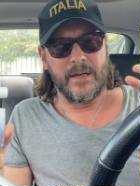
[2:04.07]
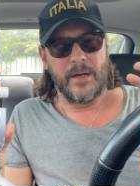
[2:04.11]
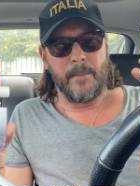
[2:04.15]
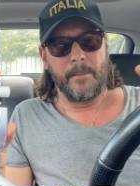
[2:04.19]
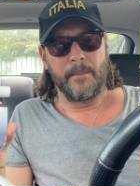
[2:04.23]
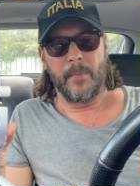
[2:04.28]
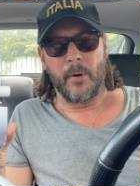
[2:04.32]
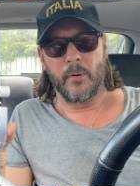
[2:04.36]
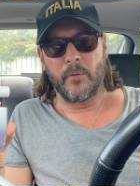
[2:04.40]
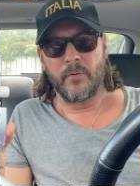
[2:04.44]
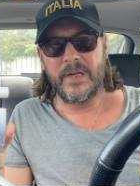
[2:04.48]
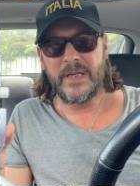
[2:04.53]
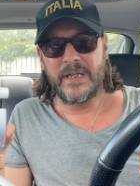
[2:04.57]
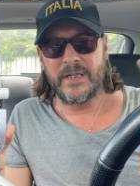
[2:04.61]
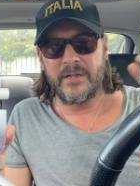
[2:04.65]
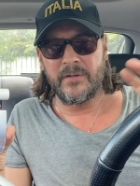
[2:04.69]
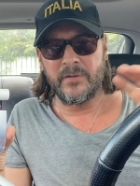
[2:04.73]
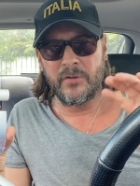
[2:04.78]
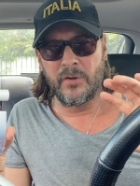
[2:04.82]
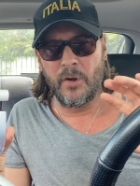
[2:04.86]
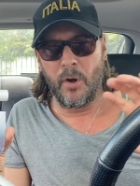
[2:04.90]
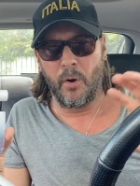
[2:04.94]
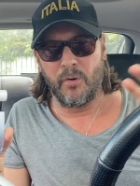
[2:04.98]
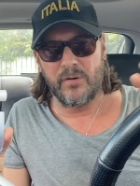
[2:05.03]

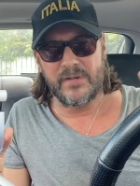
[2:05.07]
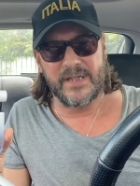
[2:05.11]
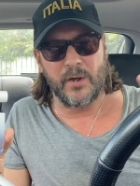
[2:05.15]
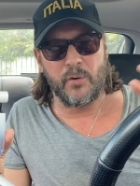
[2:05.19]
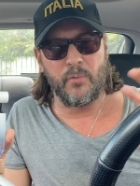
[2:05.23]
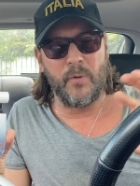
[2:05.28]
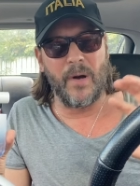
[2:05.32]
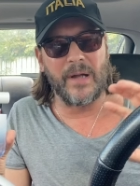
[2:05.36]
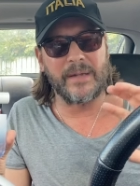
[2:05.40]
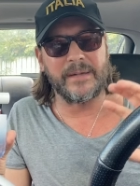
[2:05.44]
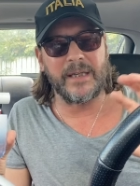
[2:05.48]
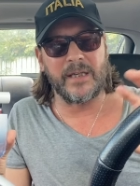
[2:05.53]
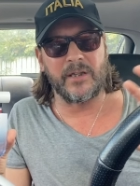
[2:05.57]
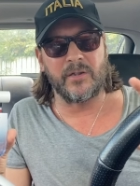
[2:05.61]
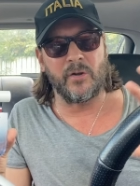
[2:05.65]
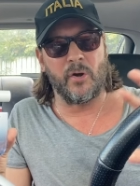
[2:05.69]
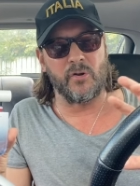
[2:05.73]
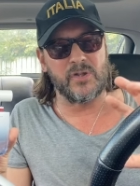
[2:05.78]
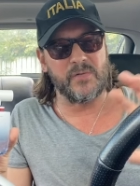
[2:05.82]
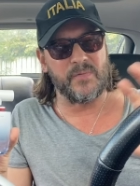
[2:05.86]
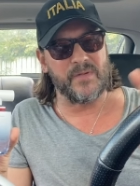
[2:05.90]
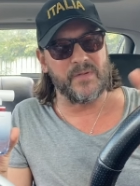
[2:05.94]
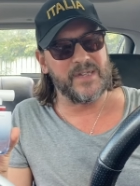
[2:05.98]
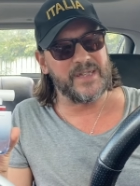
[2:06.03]
marine notes, aquatic
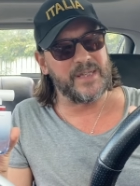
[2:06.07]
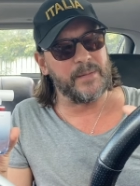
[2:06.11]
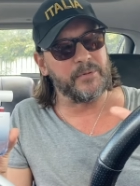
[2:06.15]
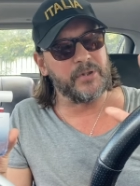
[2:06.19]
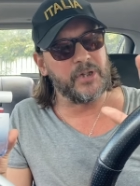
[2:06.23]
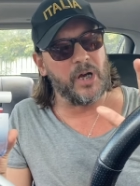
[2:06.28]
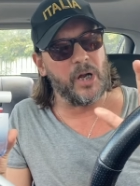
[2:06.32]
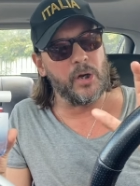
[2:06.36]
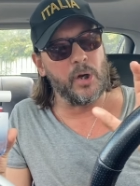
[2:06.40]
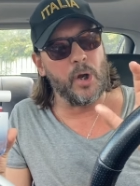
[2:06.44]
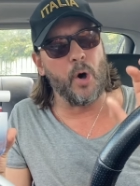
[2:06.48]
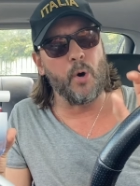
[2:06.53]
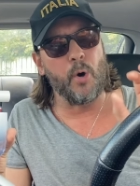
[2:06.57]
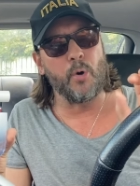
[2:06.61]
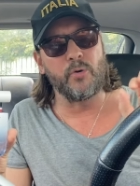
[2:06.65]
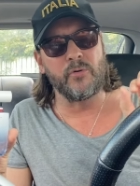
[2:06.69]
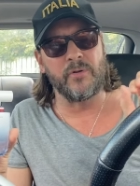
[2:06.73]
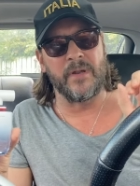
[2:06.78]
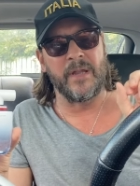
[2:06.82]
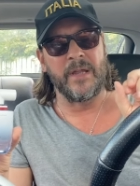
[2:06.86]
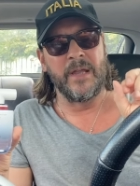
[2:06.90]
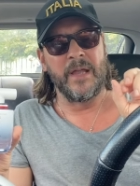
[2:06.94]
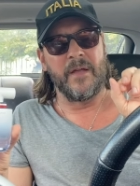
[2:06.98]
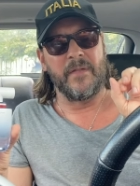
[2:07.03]
notes with some
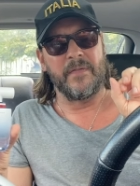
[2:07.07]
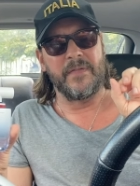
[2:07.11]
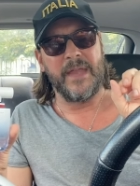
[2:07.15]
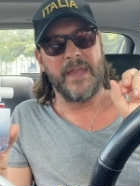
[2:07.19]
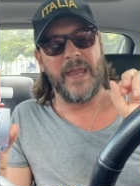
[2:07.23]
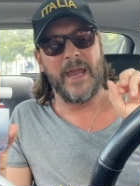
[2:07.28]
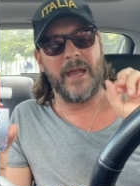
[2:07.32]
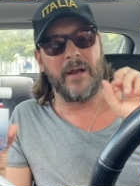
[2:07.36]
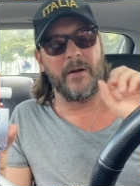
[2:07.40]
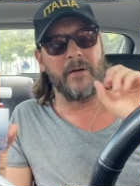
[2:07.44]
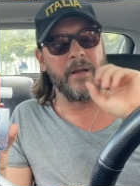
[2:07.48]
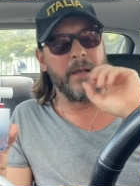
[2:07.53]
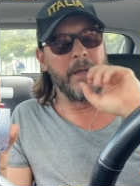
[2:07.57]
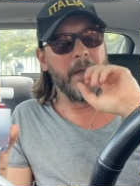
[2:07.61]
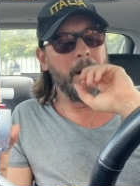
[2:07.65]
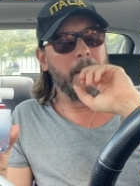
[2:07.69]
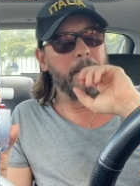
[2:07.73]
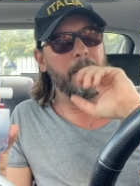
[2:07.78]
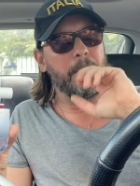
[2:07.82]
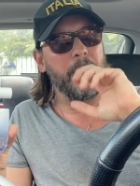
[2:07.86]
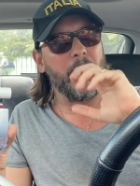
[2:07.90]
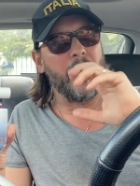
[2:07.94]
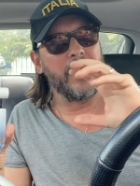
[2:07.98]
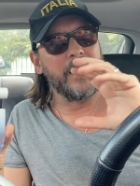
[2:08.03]
cologne there,
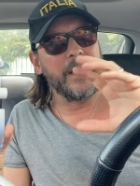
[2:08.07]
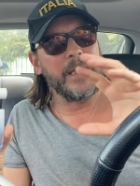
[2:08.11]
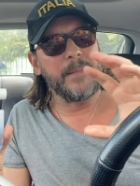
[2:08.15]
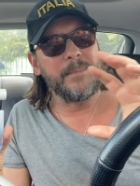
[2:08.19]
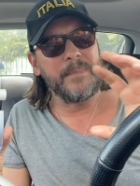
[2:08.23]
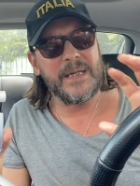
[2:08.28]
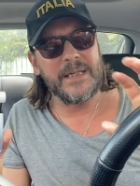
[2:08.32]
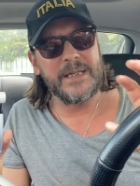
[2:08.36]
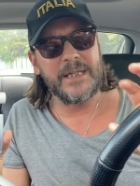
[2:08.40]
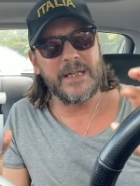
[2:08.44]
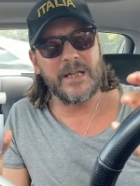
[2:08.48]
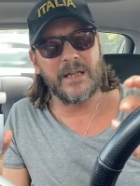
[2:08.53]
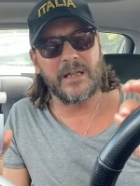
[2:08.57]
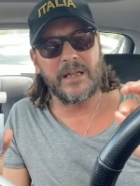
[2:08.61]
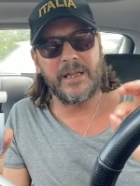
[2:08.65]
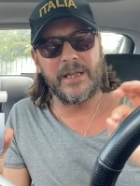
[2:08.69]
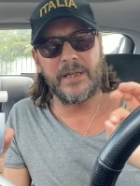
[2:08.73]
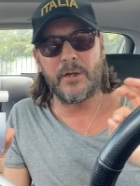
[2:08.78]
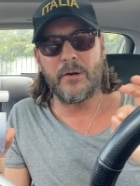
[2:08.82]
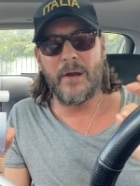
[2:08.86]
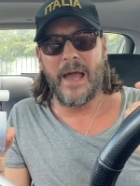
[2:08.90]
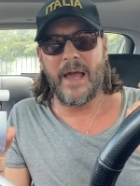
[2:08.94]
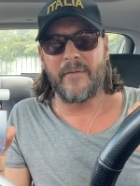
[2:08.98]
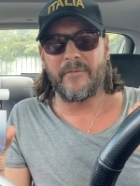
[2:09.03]
but immediately
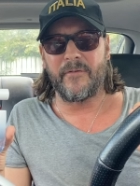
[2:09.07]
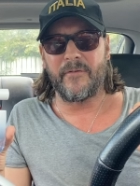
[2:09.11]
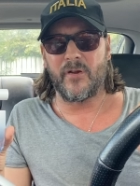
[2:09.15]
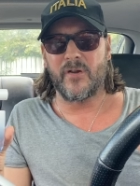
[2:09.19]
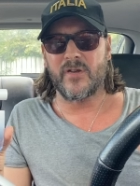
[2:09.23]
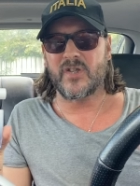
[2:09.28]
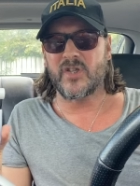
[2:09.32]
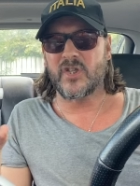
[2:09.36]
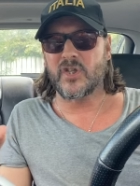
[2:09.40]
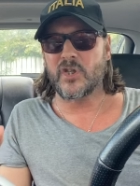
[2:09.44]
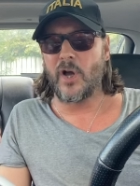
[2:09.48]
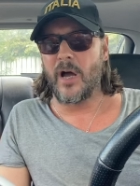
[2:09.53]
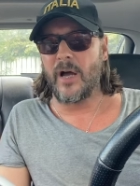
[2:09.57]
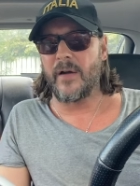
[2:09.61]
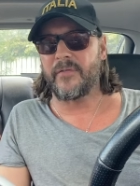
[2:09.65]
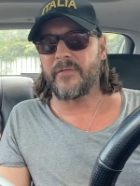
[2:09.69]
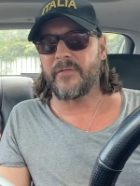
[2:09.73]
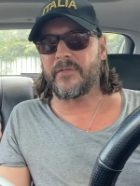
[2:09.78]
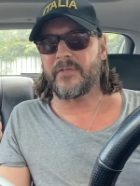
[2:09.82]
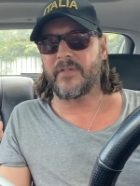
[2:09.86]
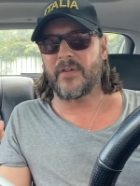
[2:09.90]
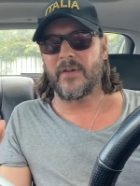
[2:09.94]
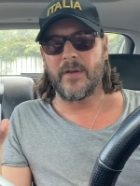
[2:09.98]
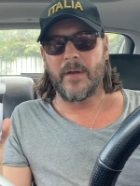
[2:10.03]
you have a
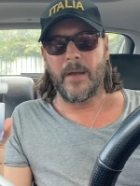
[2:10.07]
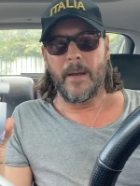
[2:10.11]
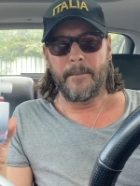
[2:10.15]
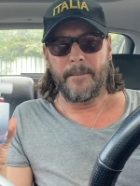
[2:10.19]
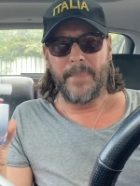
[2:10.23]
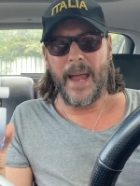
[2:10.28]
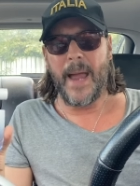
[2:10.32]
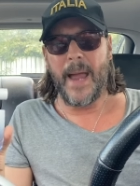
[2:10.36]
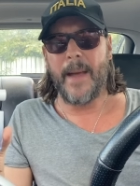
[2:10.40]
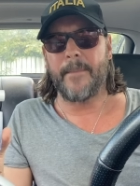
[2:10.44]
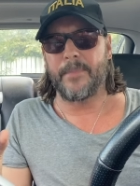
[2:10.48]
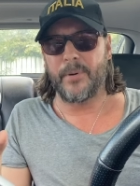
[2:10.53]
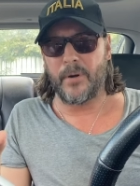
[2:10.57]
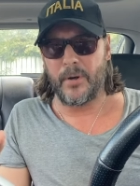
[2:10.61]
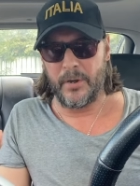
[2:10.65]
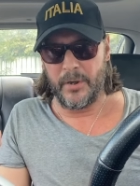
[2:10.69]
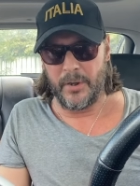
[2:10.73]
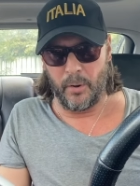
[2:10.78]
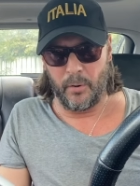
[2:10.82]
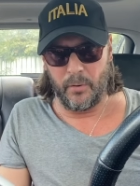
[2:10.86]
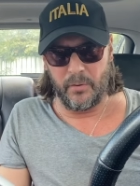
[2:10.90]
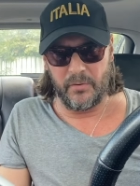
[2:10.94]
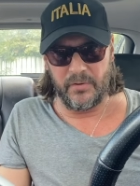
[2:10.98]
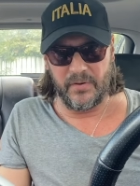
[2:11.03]
soft pepper
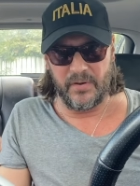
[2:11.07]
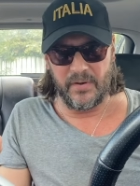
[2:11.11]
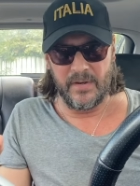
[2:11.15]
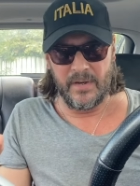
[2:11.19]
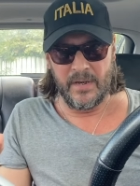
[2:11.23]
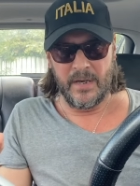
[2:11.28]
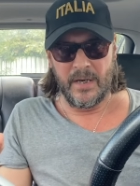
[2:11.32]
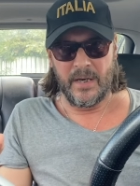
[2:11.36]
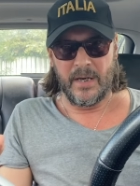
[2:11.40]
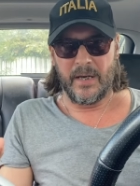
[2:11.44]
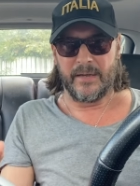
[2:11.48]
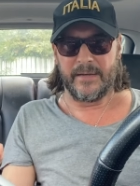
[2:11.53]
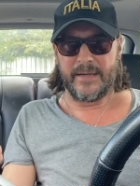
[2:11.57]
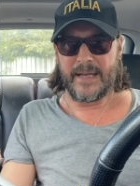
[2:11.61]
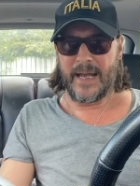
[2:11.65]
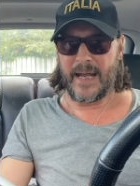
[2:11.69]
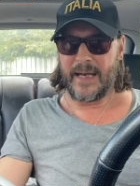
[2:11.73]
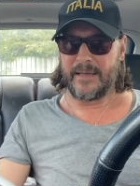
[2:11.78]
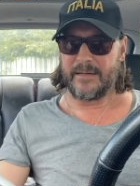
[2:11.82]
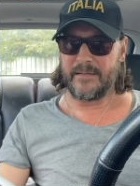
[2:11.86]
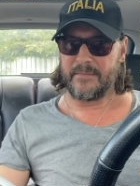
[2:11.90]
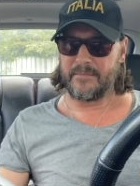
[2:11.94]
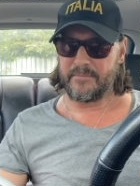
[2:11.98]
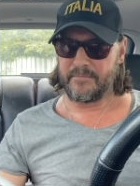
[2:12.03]
note
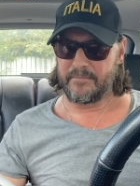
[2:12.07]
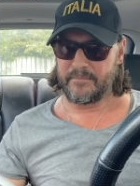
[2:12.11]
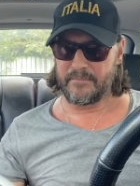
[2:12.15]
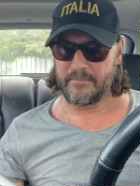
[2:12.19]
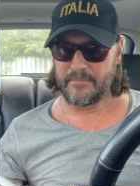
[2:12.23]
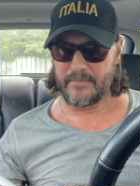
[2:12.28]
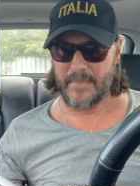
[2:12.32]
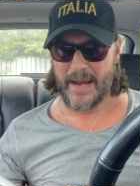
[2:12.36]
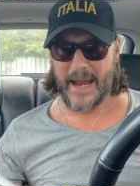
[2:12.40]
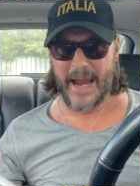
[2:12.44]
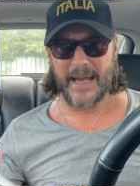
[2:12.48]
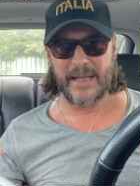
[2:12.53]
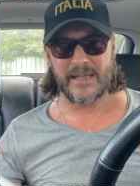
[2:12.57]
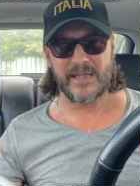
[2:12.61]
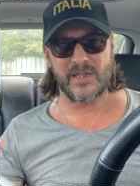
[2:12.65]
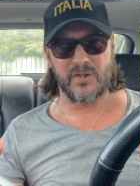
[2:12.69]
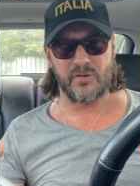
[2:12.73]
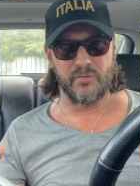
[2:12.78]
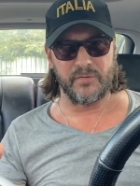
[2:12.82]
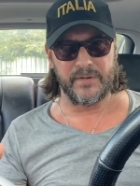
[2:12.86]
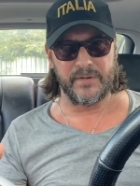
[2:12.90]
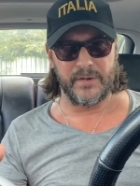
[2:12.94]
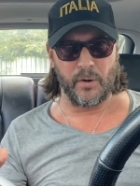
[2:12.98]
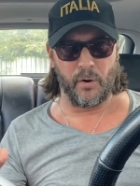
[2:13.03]
that adds
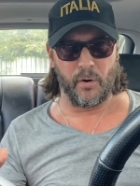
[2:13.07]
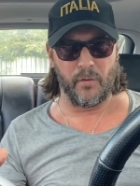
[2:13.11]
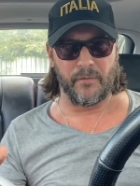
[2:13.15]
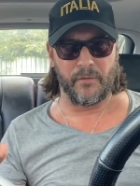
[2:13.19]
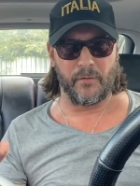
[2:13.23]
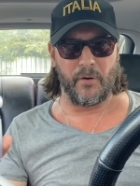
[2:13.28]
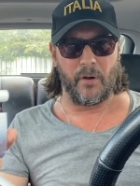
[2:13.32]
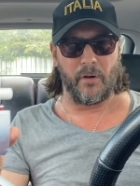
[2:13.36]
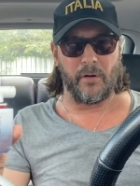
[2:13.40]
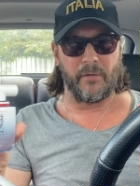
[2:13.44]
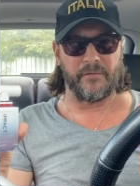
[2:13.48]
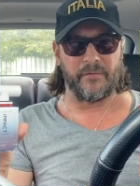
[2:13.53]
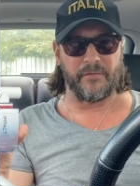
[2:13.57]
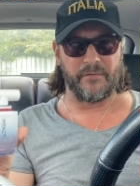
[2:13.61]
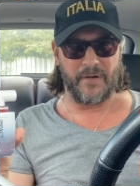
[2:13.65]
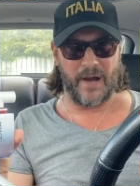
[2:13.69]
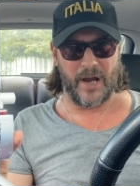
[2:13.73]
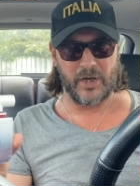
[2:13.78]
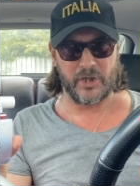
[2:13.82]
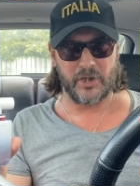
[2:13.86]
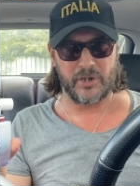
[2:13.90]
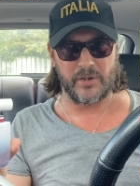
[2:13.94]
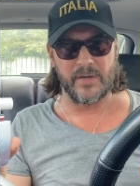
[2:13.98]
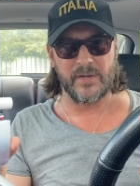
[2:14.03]
to the overall
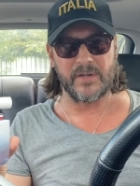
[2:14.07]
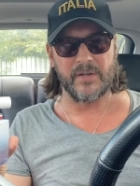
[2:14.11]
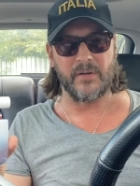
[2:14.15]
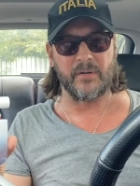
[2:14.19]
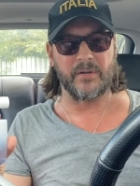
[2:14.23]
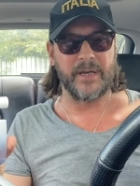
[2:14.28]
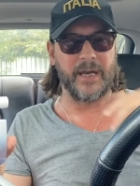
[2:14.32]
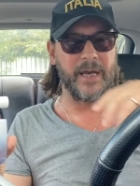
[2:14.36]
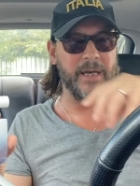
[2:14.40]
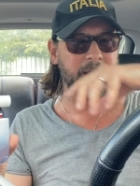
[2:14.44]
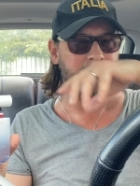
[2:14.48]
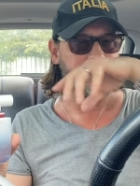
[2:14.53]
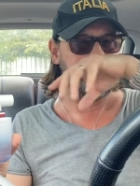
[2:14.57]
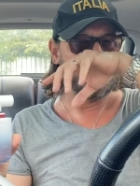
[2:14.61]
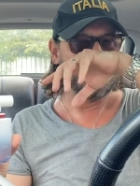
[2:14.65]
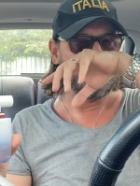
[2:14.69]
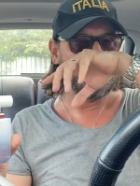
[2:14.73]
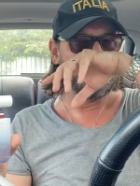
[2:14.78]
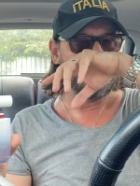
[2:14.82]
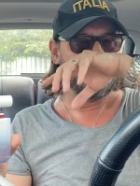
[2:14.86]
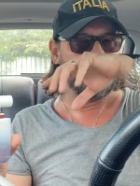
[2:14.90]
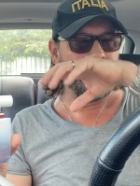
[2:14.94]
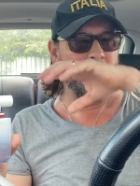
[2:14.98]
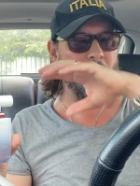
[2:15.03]
freshness, okay?
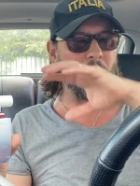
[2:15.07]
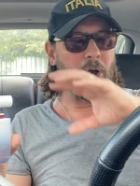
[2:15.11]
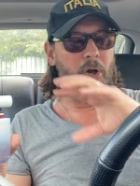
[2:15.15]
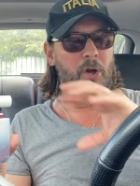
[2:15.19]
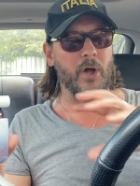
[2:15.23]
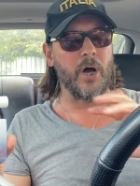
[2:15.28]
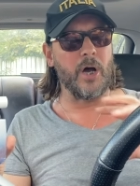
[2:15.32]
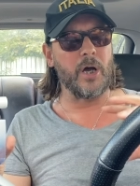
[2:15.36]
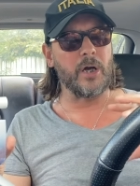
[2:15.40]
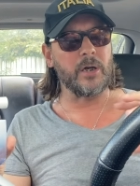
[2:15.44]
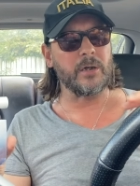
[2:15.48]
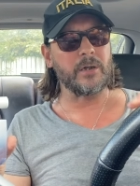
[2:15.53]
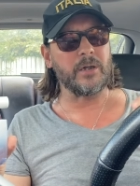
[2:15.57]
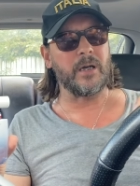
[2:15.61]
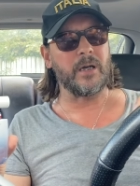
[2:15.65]
Along